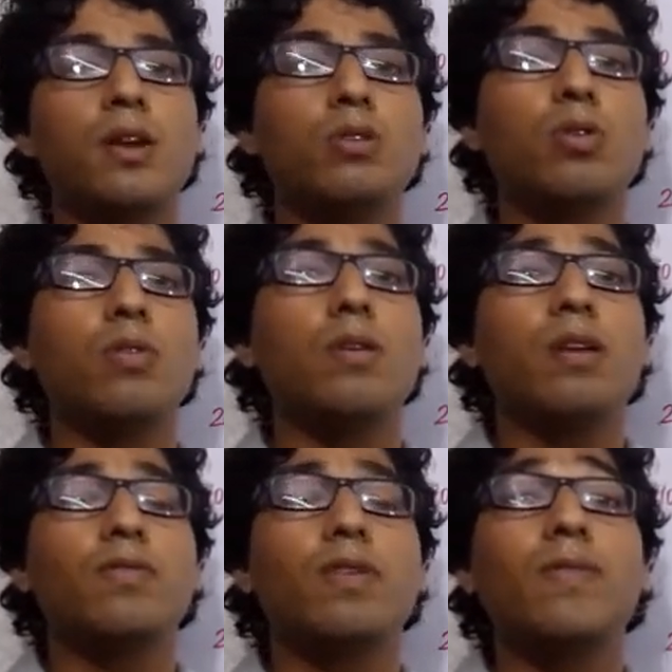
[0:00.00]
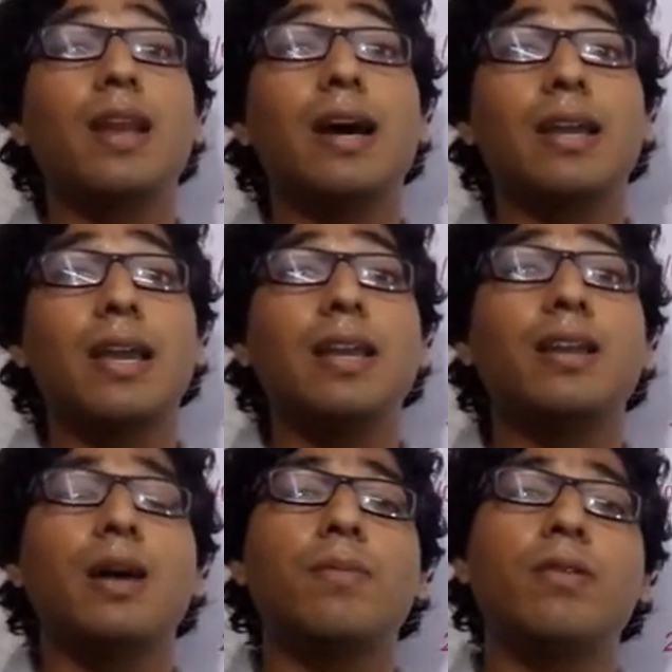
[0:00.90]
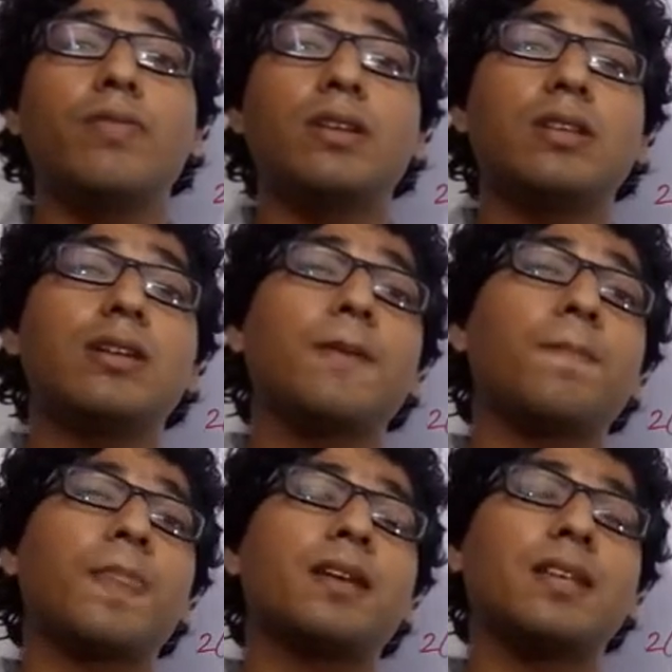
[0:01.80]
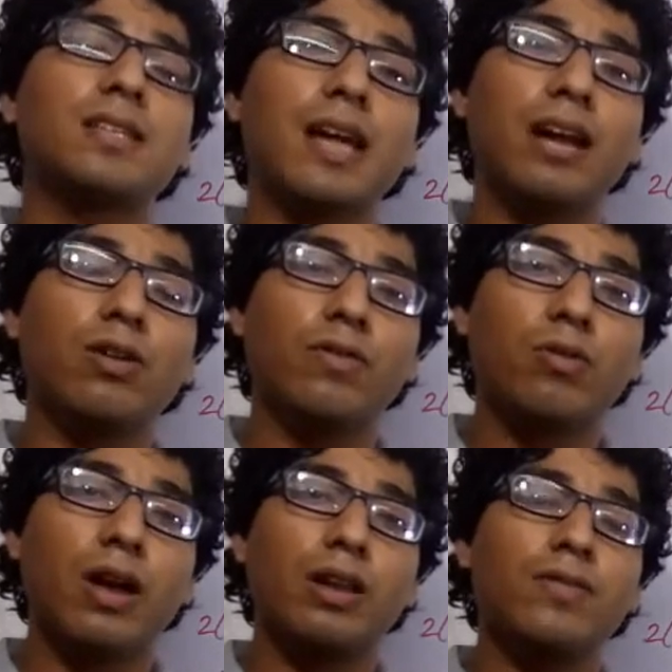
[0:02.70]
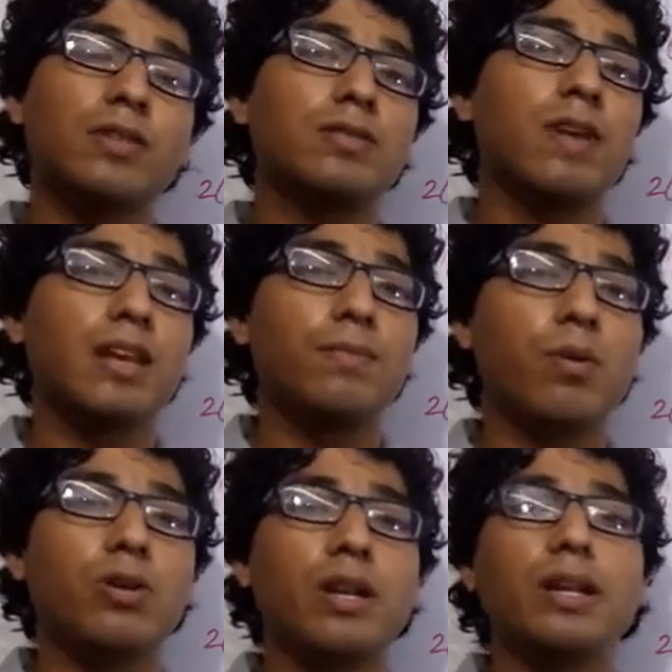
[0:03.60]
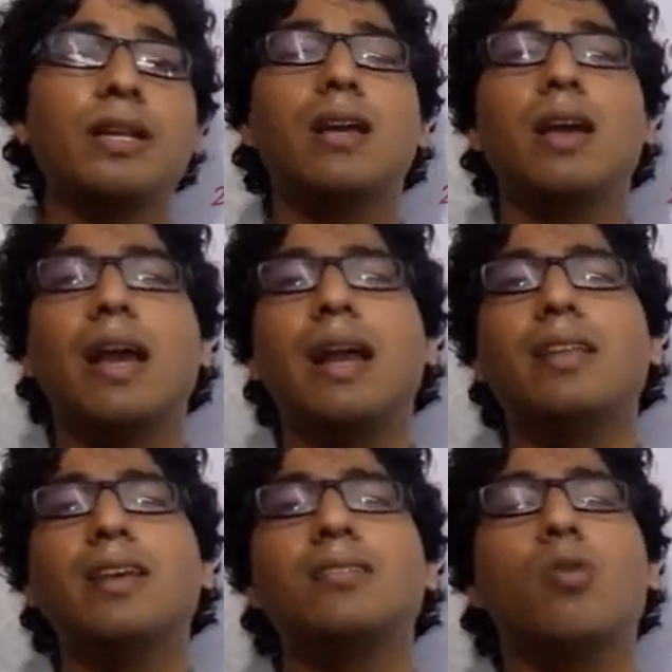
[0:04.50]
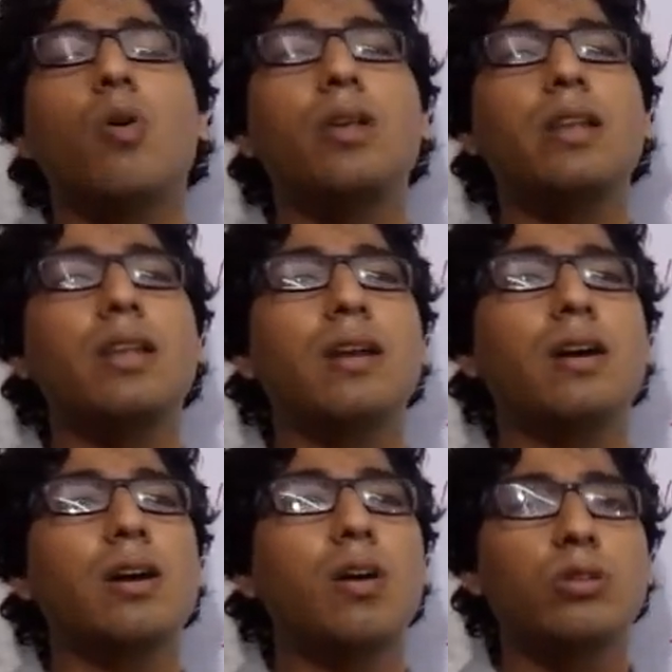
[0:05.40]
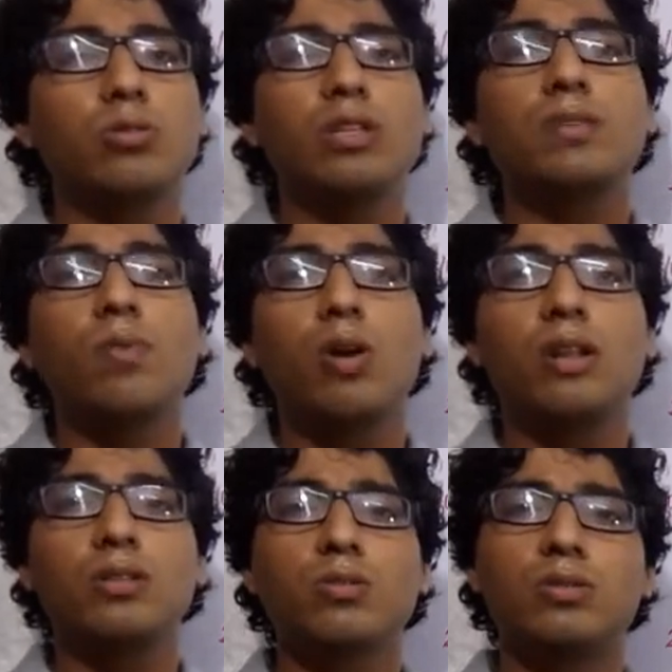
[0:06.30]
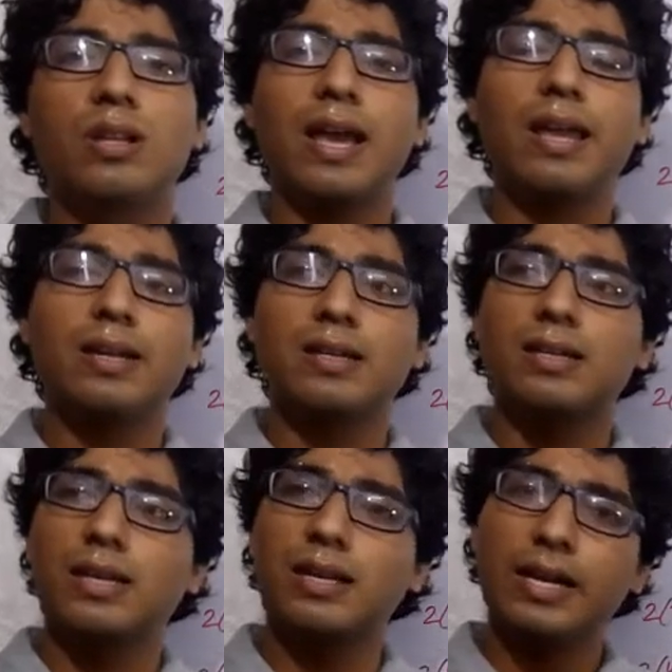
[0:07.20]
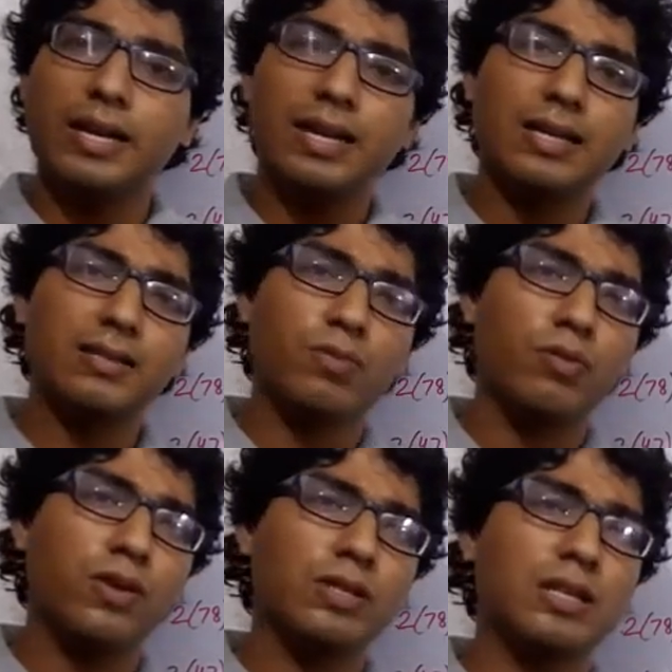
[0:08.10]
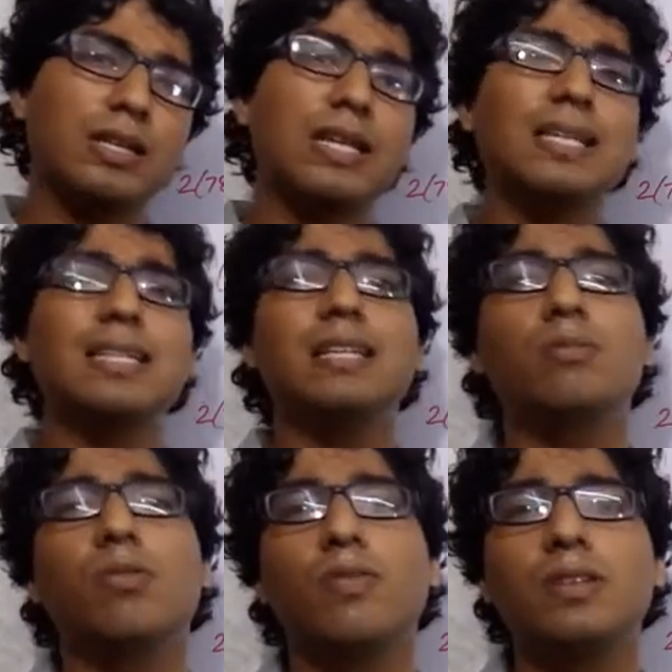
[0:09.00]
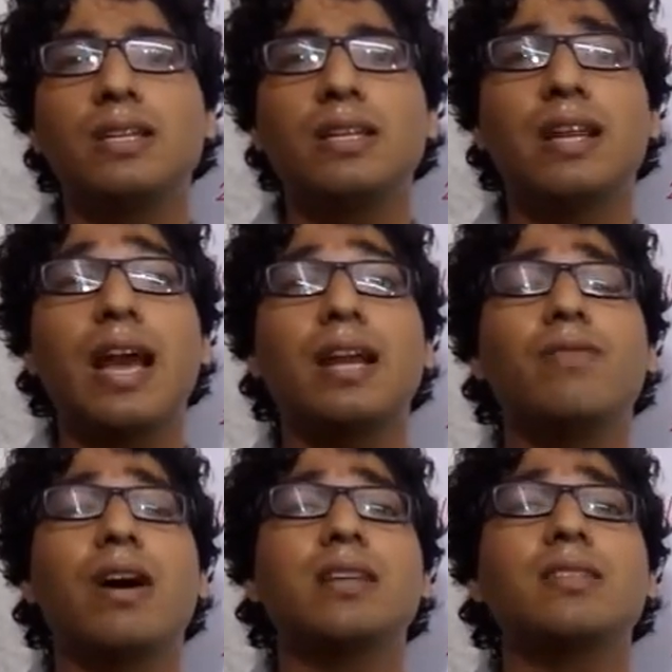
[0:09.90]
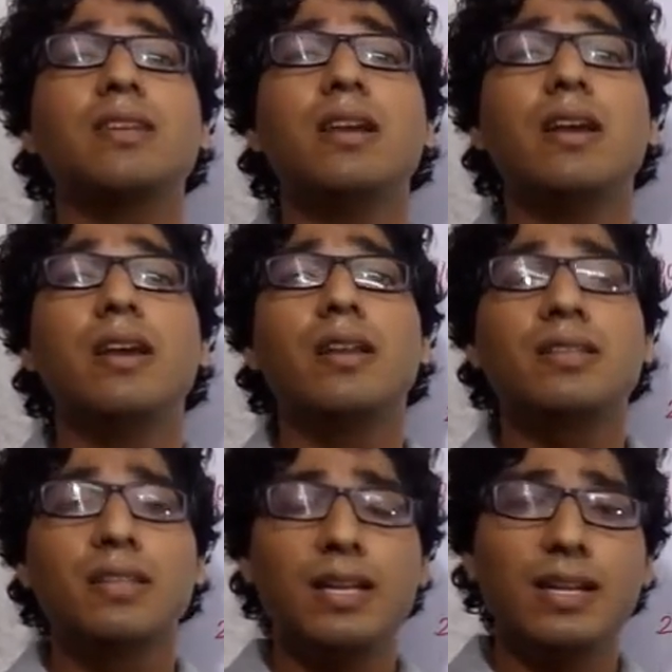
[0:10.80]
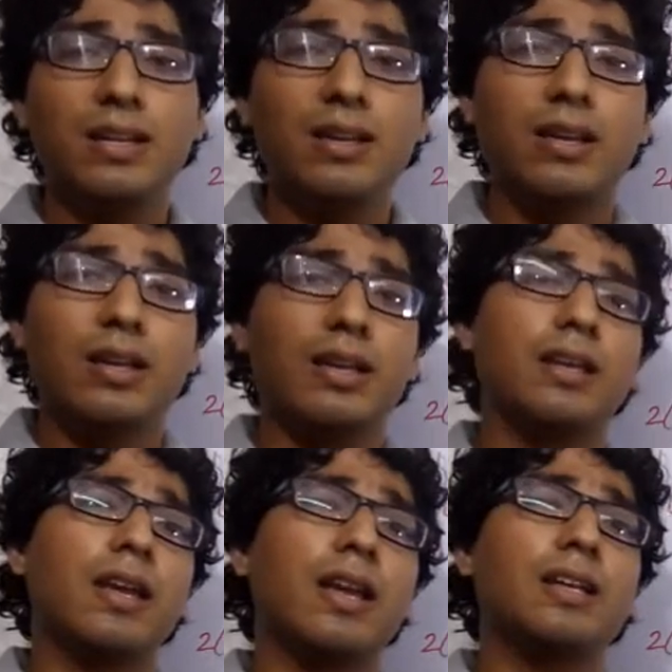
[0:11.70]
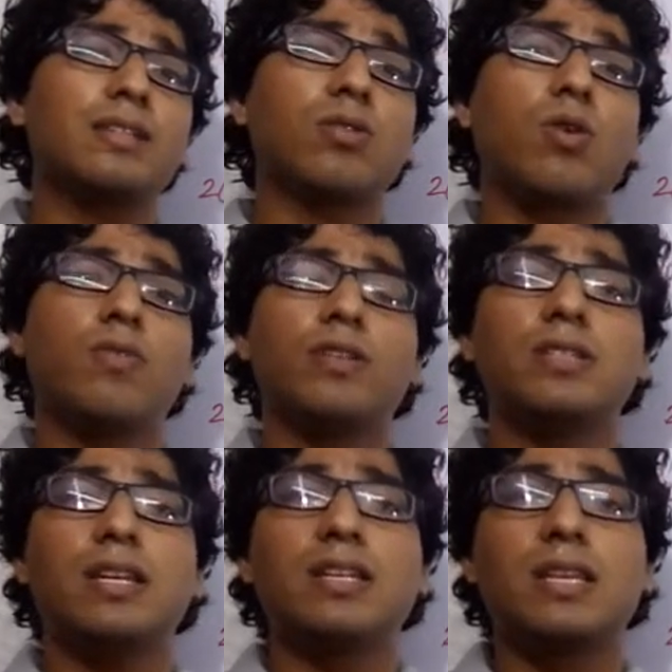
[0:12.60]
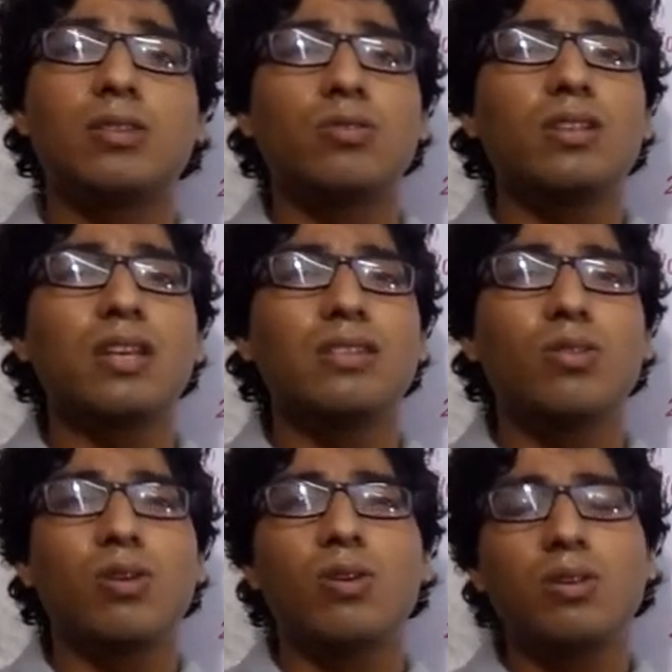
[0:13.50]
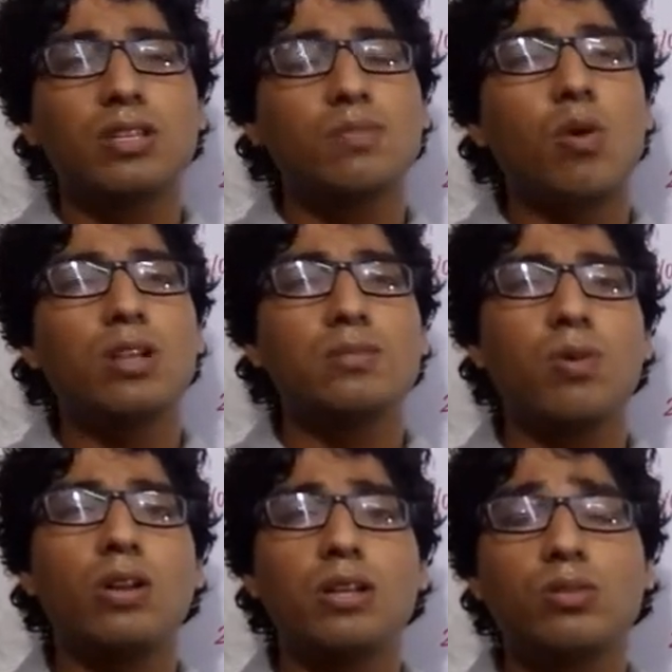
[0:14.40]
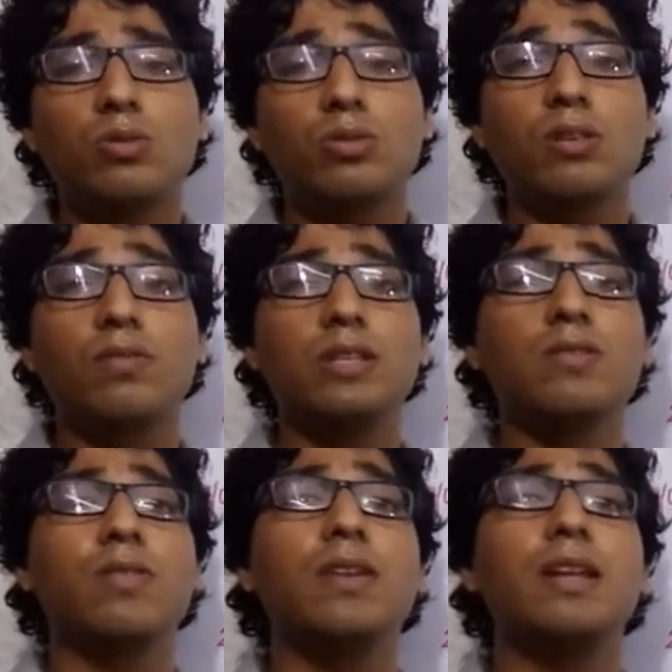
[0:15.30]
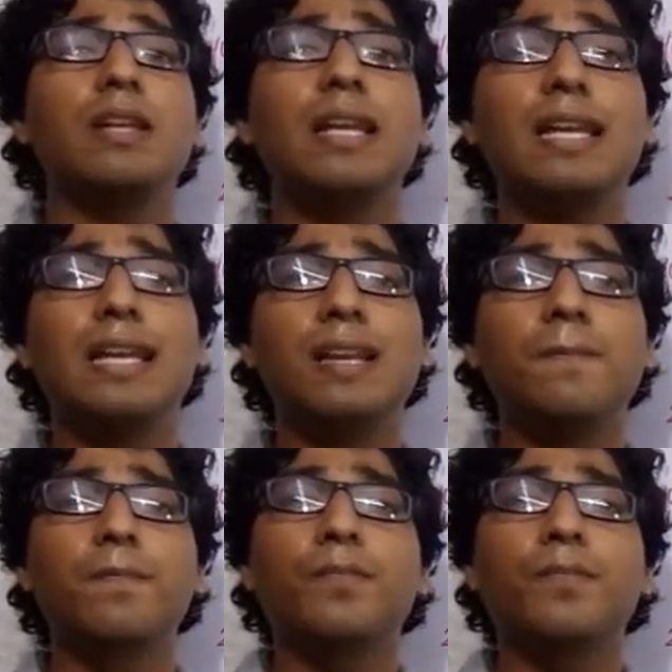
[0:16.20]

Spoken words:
So we will again come up with such kind of a query which is very important, and there is only also a small issues like the TDS provision, TCS provision, advance receipt in case of a GST. So the small issues which we will deal in,